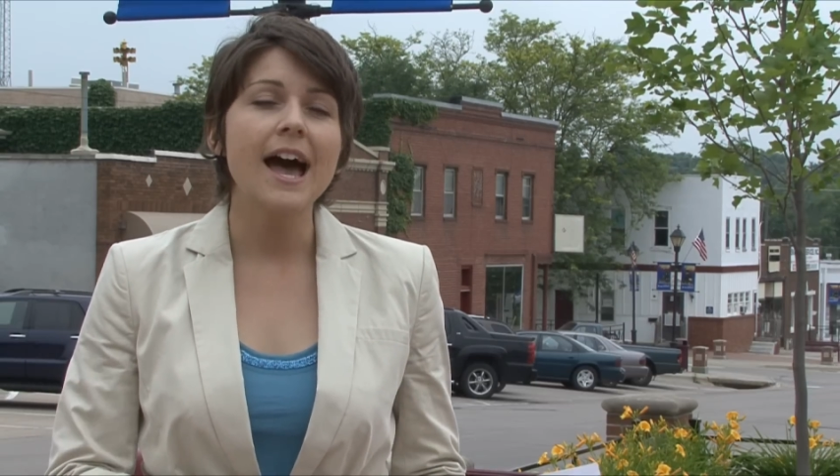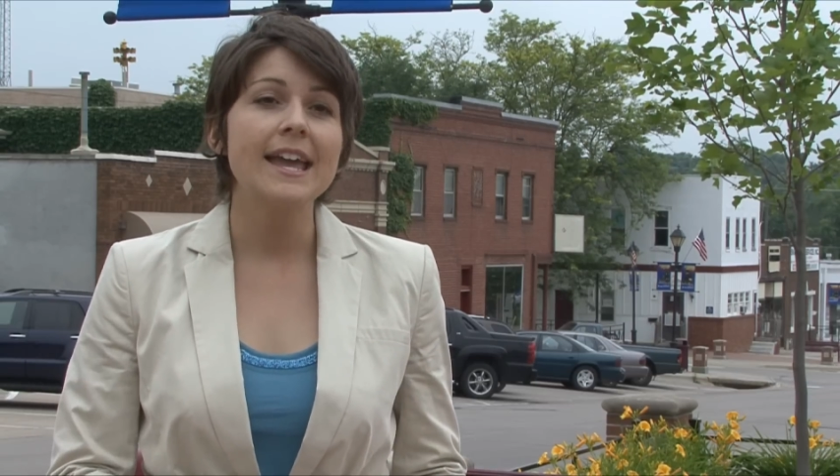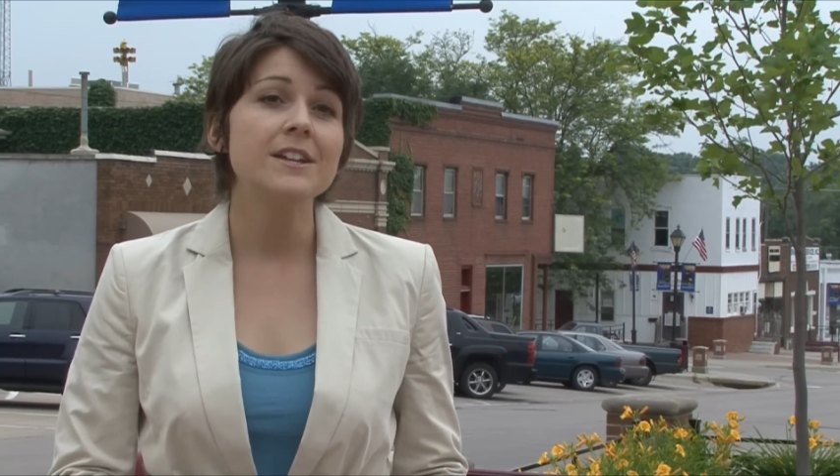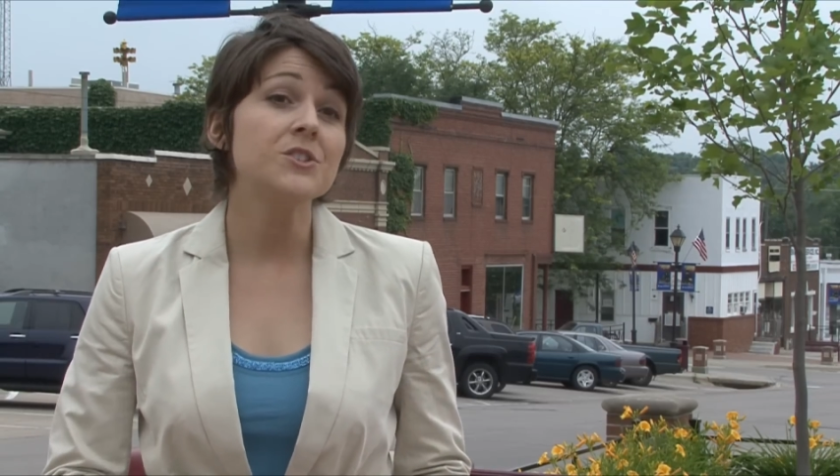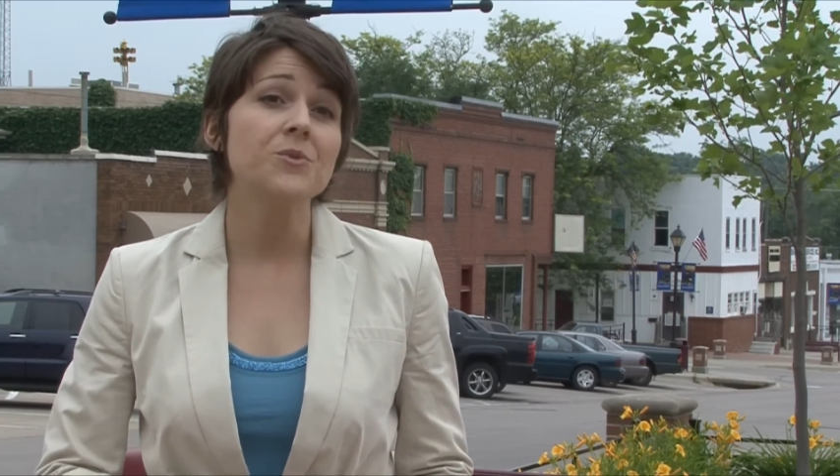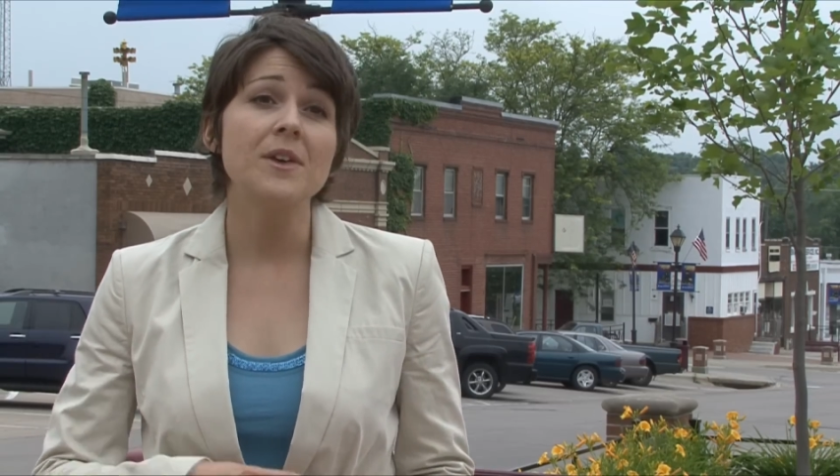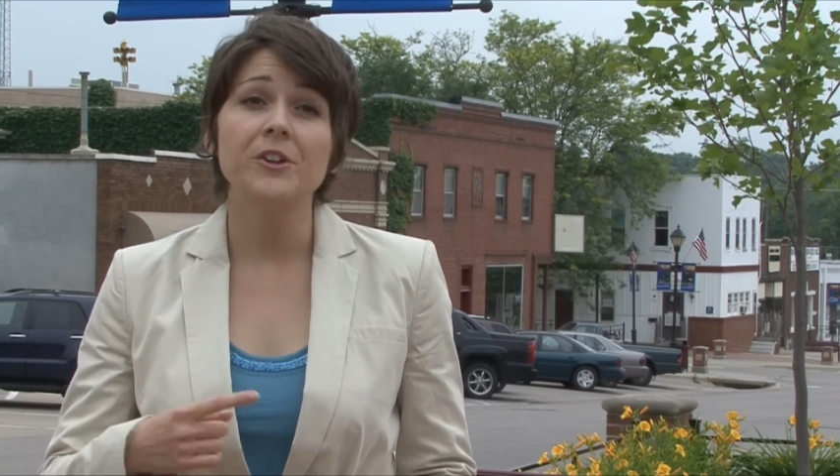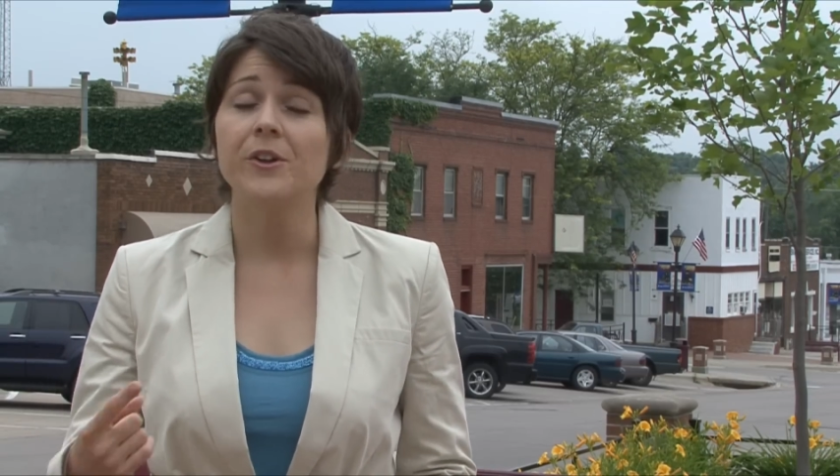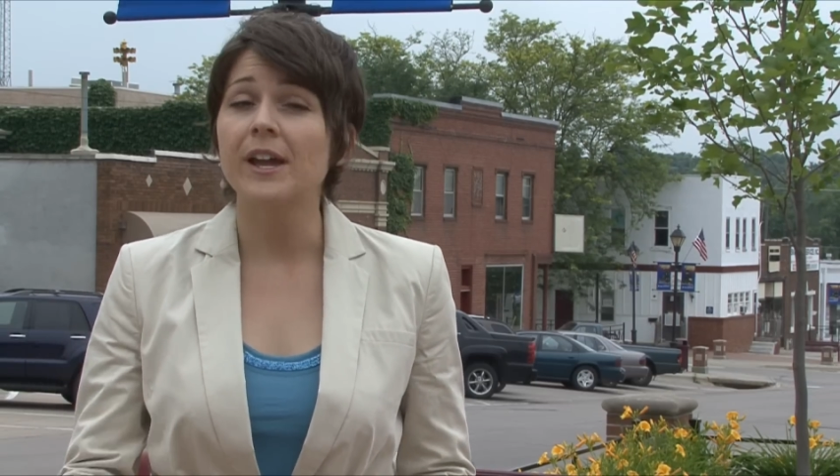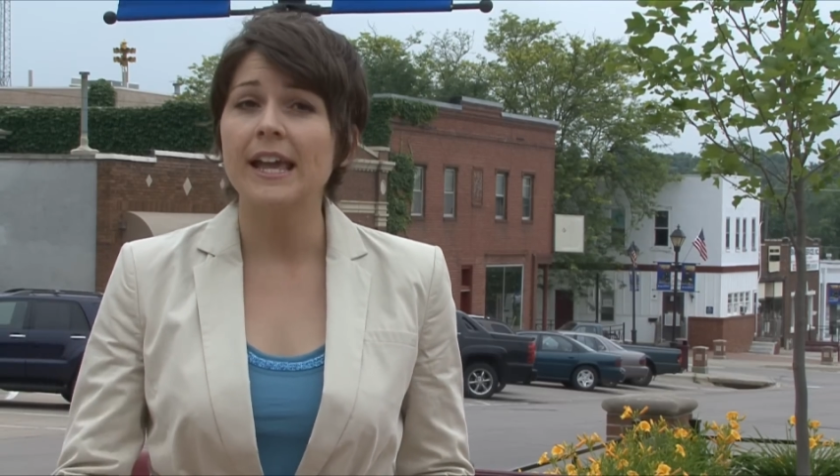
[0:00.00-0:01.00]
into whether
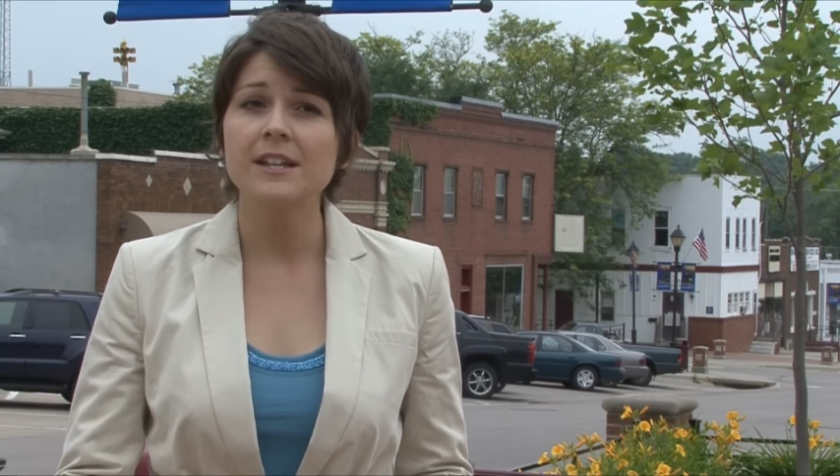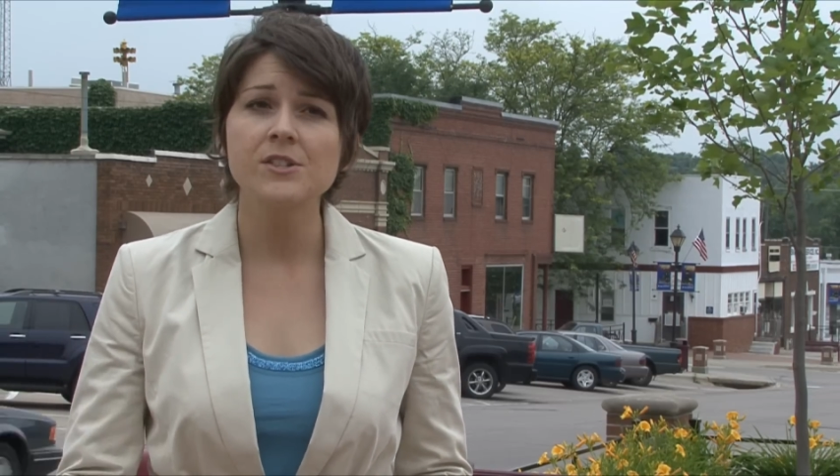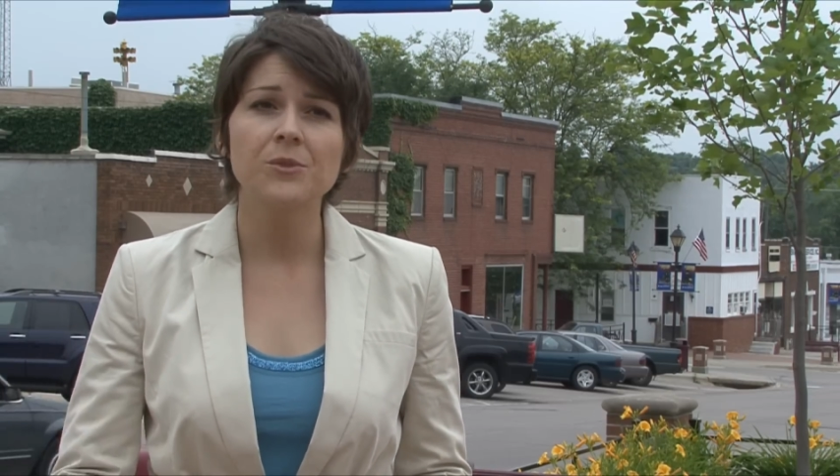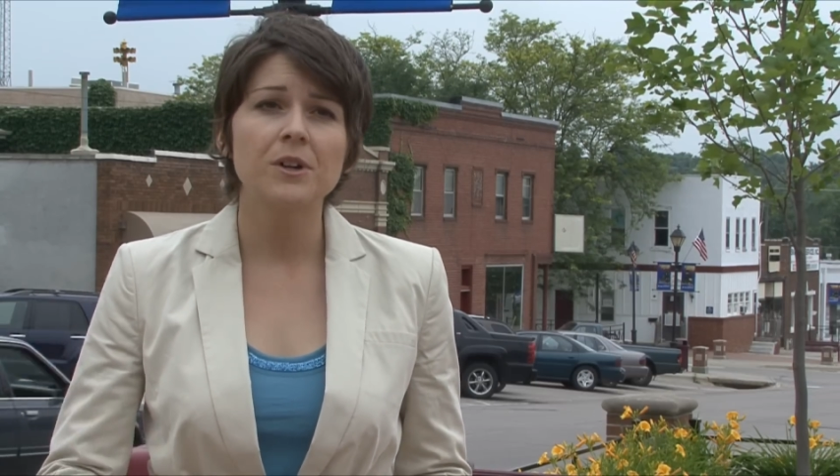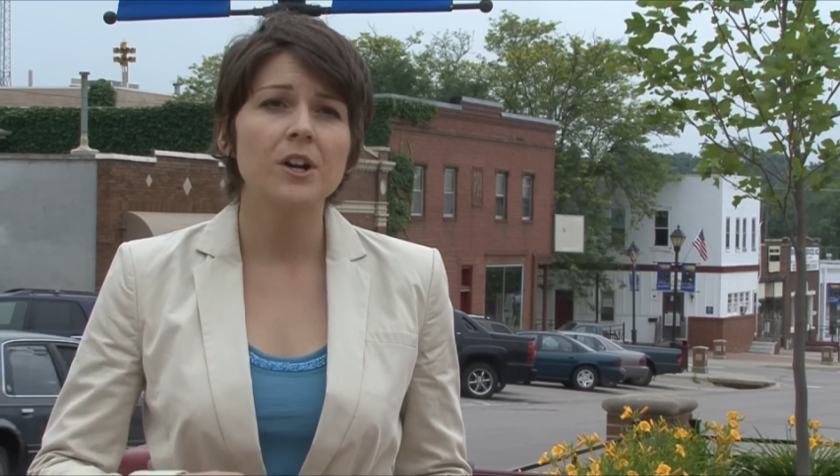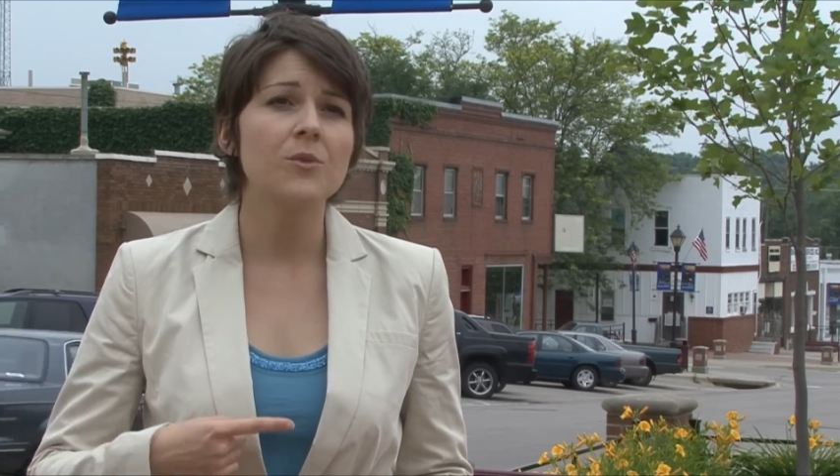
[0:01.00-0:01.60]
you can get to work,